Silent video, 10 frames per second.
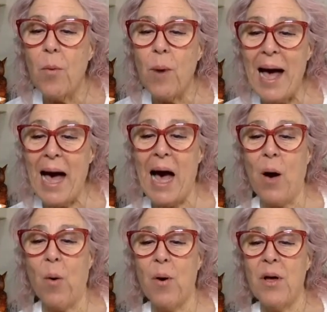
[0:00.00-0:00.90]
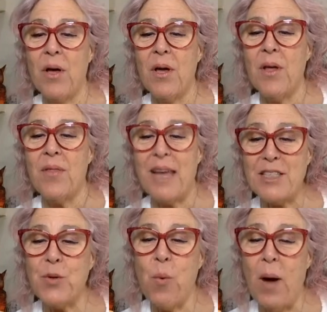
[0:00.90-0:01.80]
Wow.
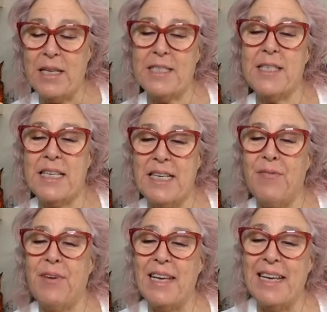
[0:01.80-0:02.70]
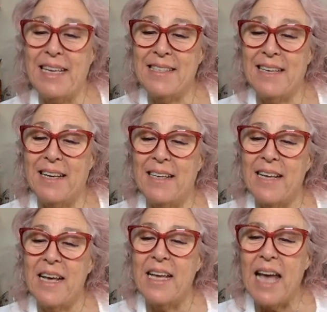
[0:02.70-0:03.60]
That's quite significant, isn't it?
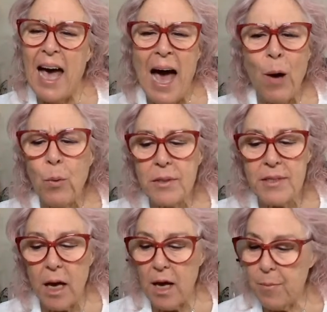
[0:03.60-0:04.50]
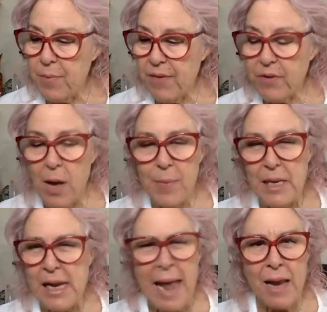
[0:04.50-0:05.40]
Yeah, owls have come in
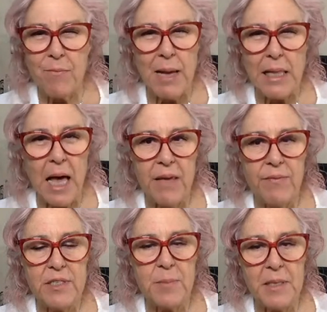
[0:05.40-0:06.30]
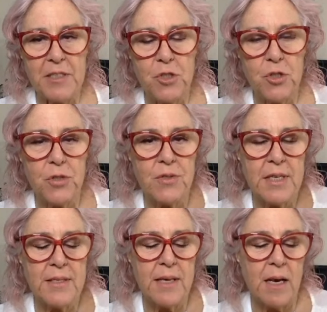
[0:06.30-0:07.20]
and out of my life as messengers,
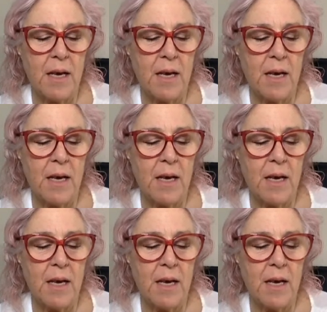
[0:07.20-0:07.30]
as